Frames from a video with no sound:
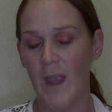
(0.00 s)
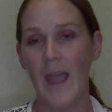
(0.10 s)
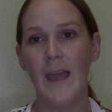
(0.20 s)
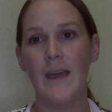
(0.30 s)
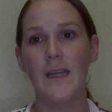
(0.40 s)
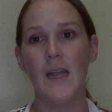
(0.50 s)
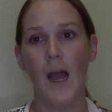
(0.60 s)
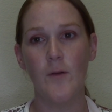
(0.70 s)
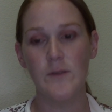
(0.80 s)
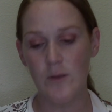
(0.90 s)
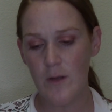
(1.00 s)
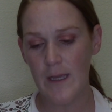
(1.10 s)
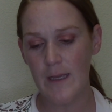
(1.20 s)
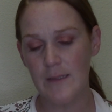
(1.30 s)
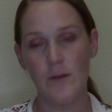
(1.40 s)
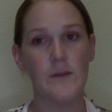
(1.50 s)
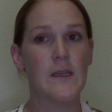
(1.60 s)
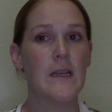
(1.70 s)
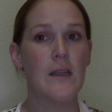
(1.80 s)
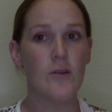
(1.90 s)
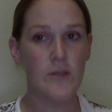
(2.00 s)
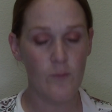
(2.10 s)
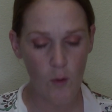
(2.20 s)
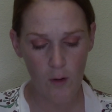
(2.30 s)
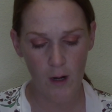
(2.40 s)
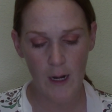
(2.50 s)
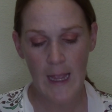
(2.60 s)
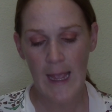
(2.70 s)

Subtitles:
And I was looking because I was going to get her some more.